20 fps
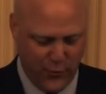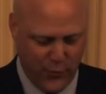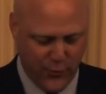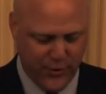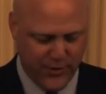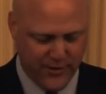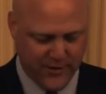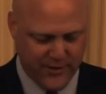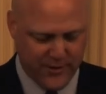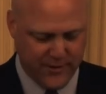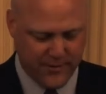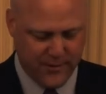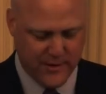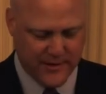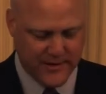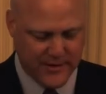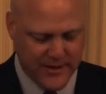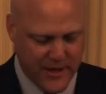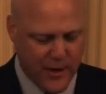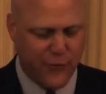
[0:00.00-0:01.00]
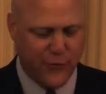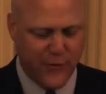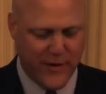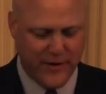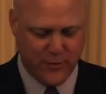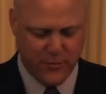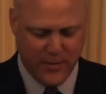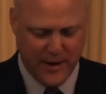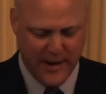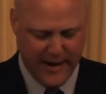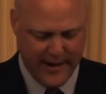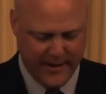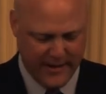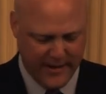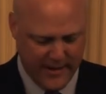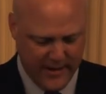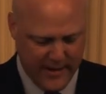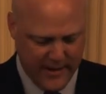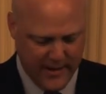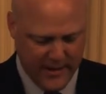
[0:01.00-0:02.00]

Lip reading: Ruth is a dear friend of mine.